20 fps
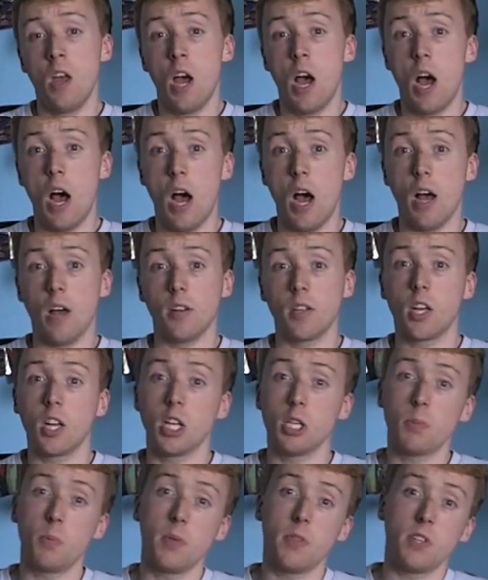
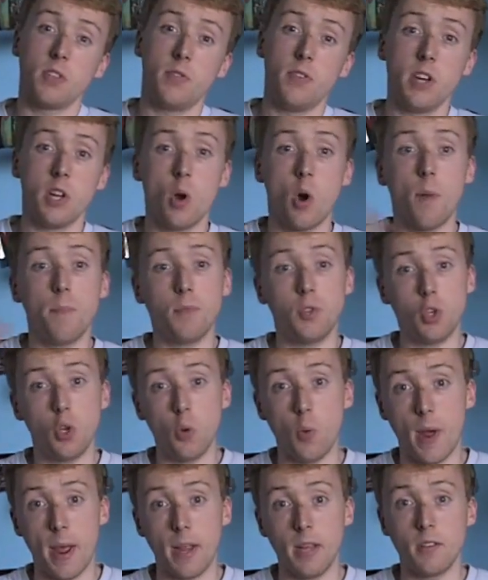Gonna split this video up
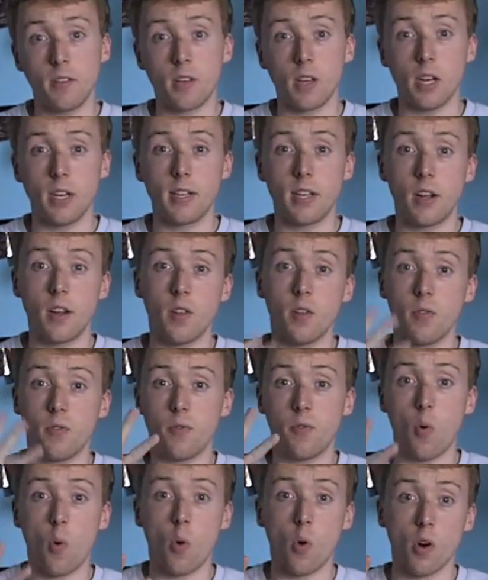two ways. Gonna tell you the
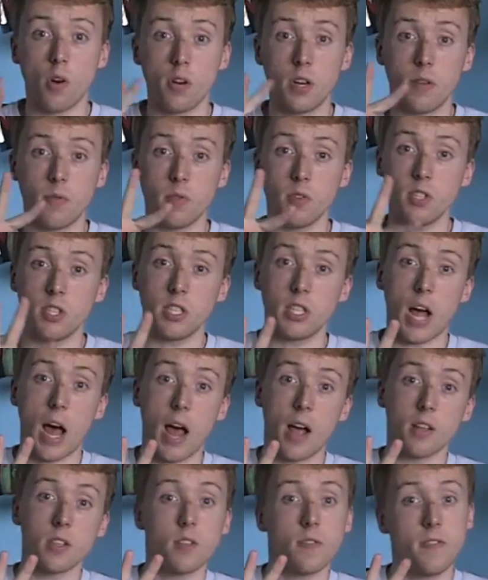4 different
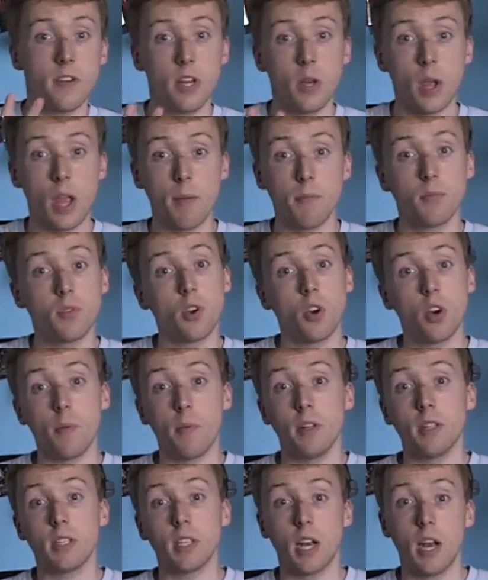styles of video game
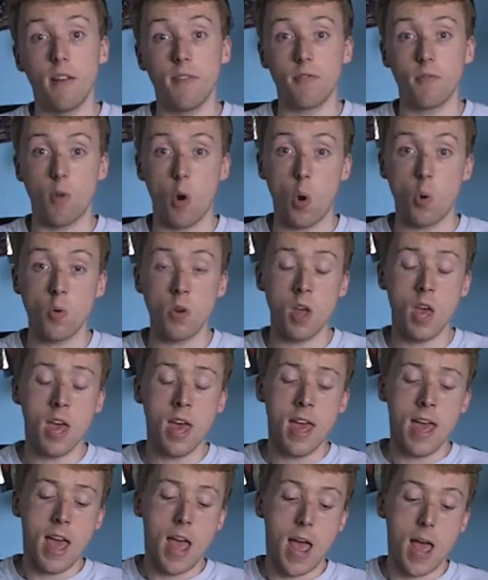tournaments that I've thrown,
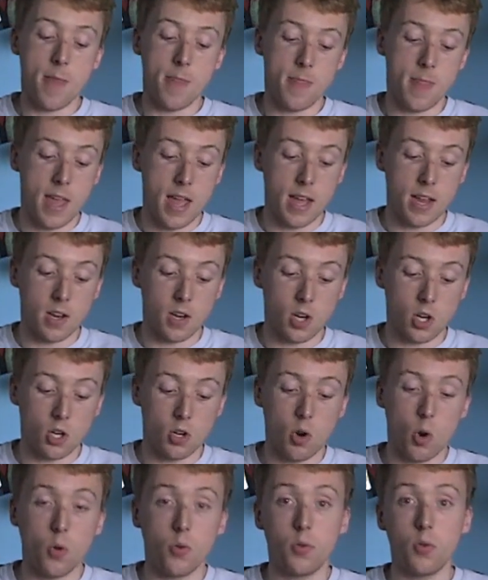and then
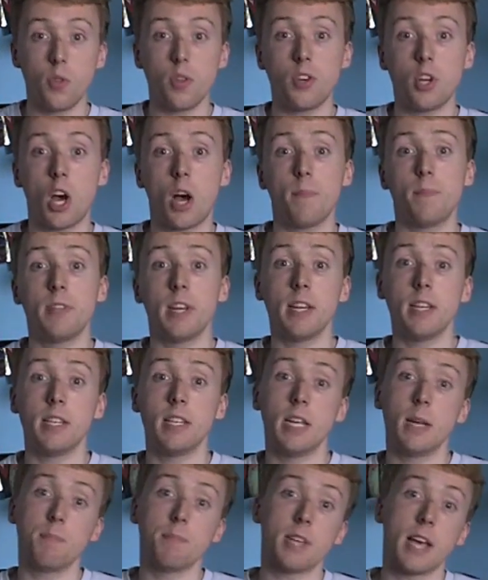go through the top 10
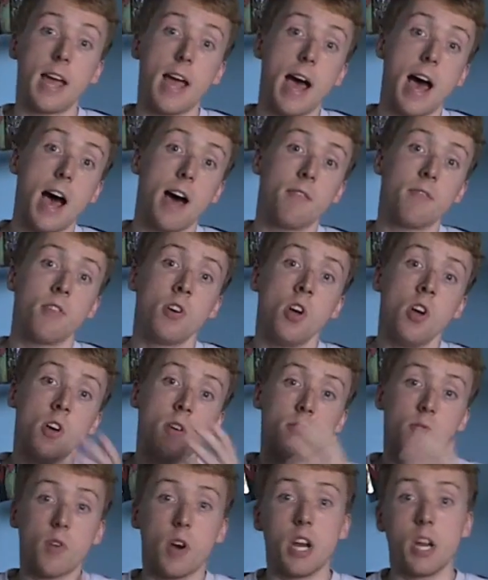tips I have
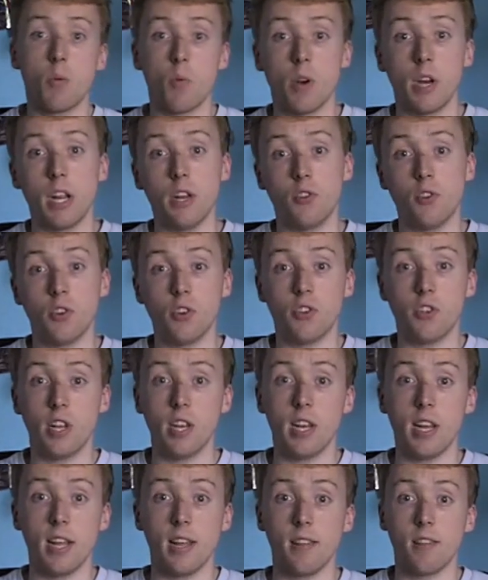for anyone
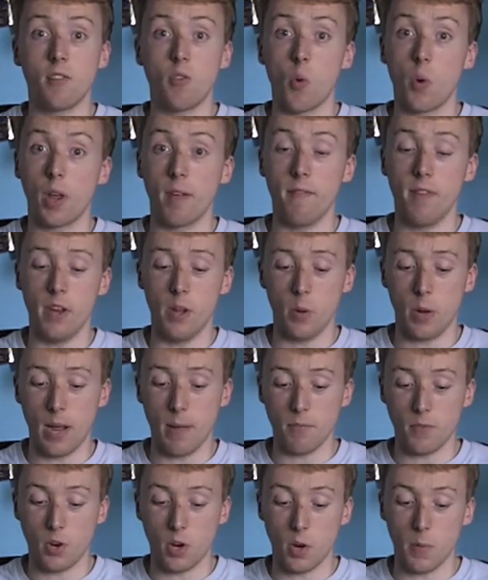interested in throwing a video
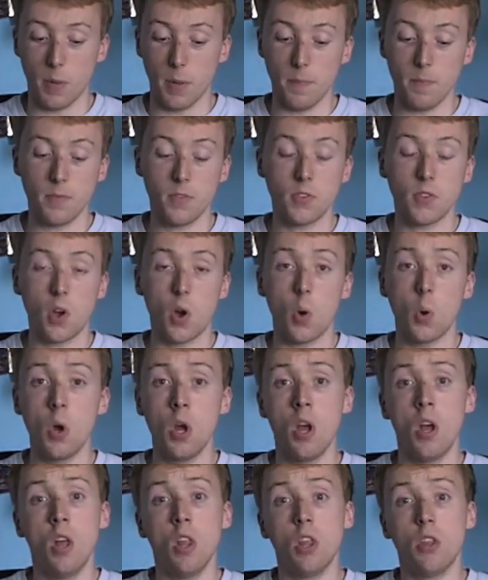game tournament. So
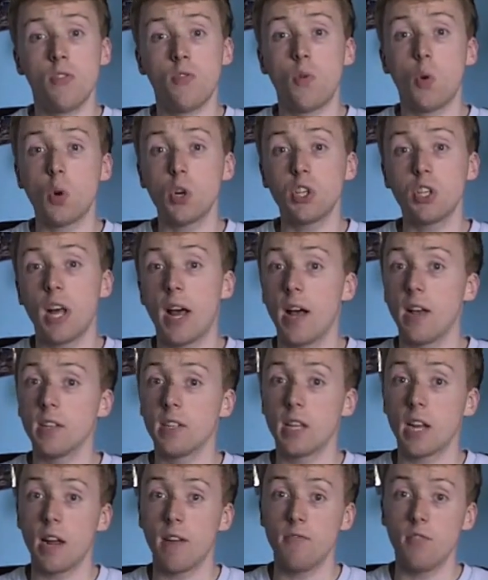the 4
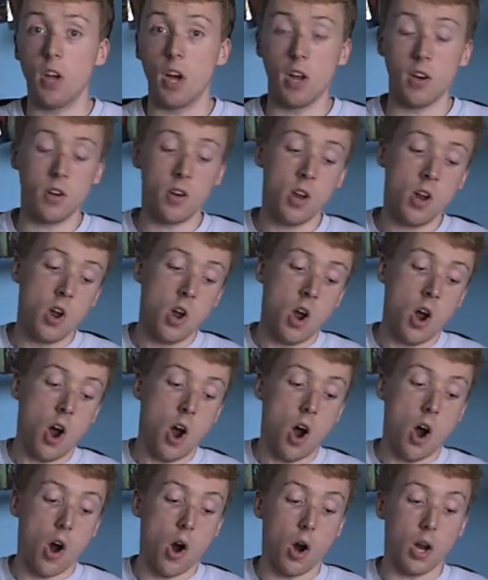styles that I've done
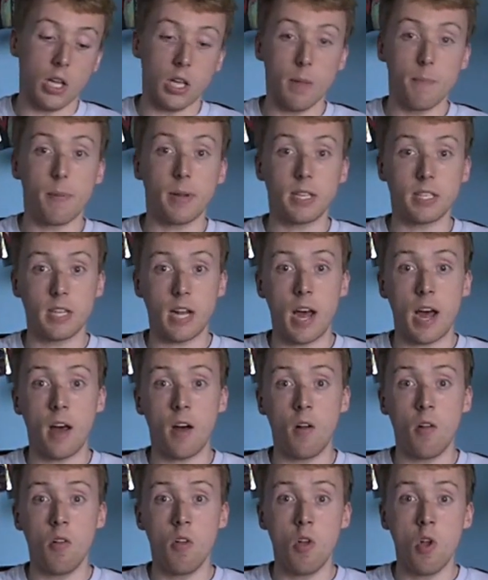are Olympic
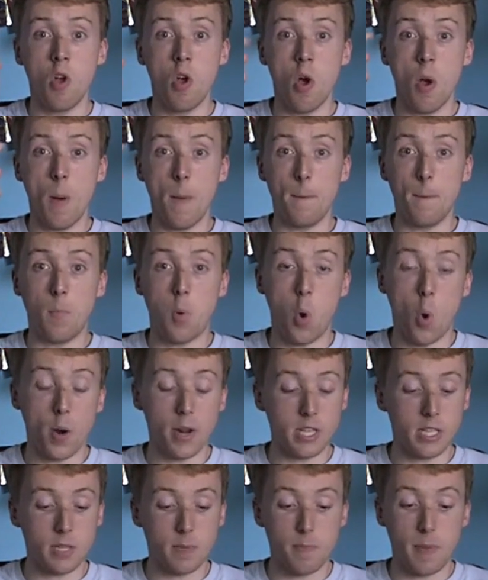style,
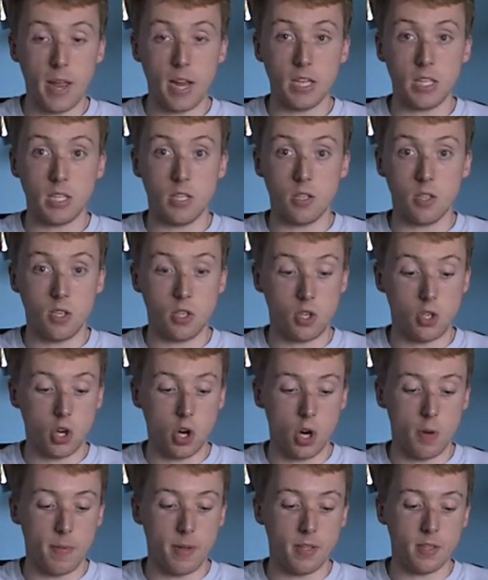points-based
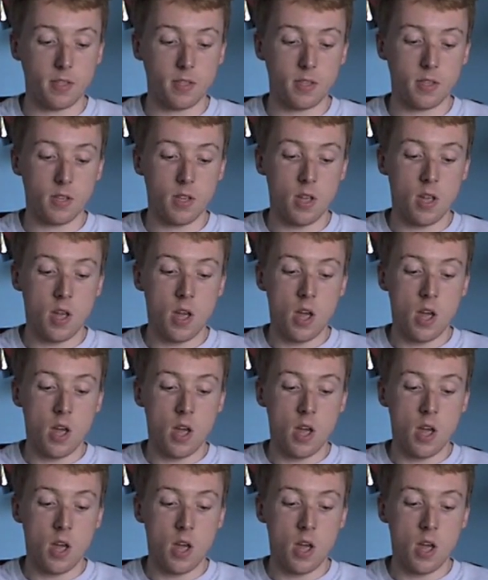tournaments,